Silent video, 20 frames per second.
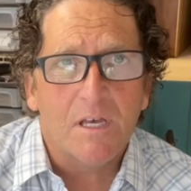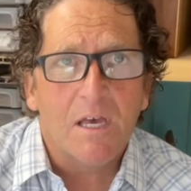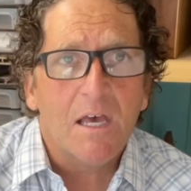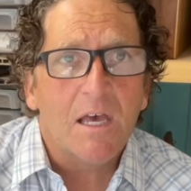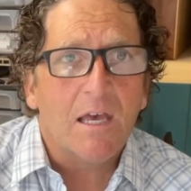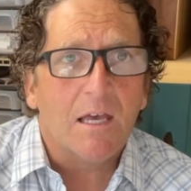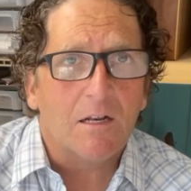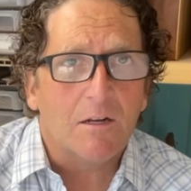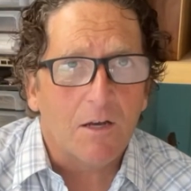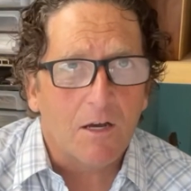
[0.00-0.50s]

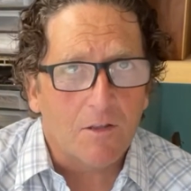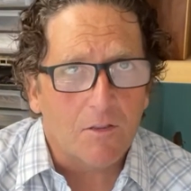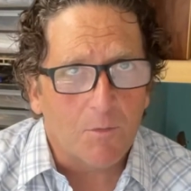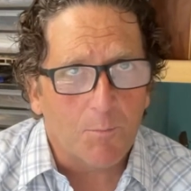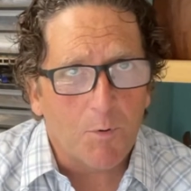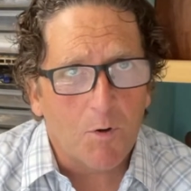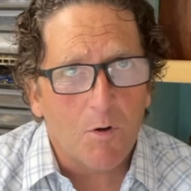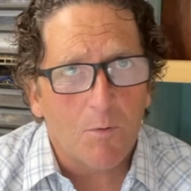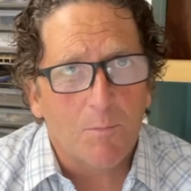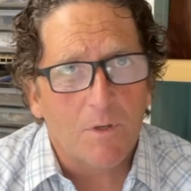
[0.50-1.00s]
and gotten the
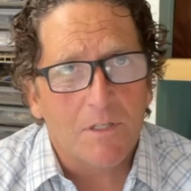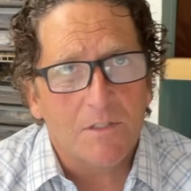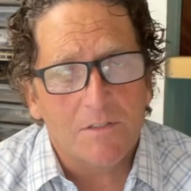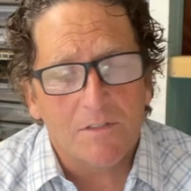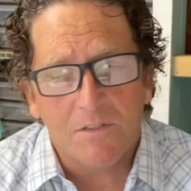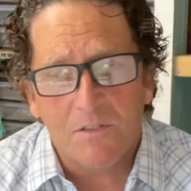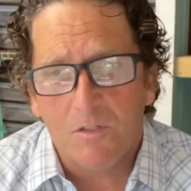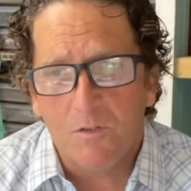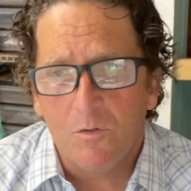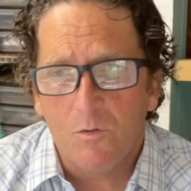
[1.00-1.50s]
permits
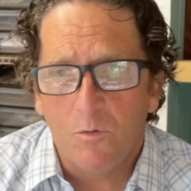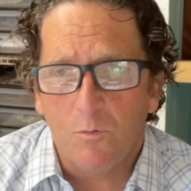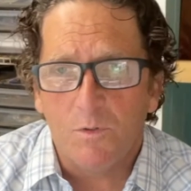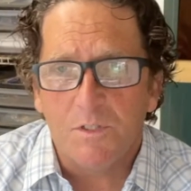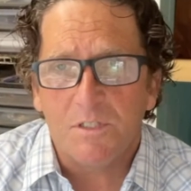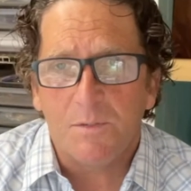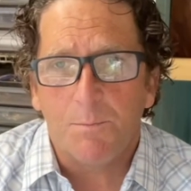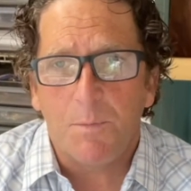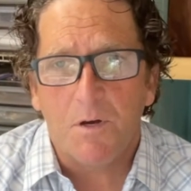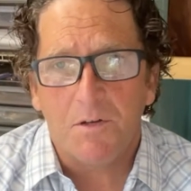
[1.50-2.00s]
to
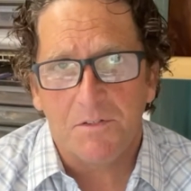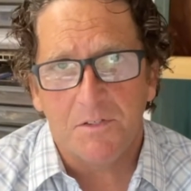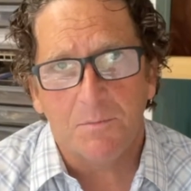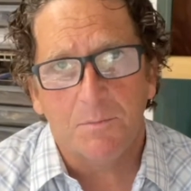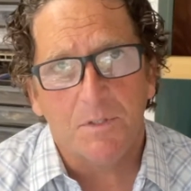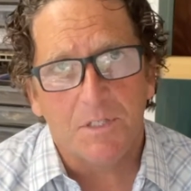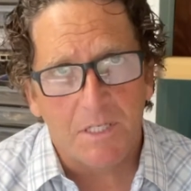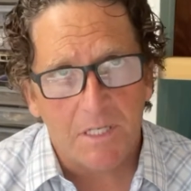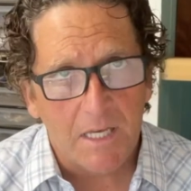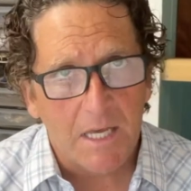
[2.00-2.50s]
responsibly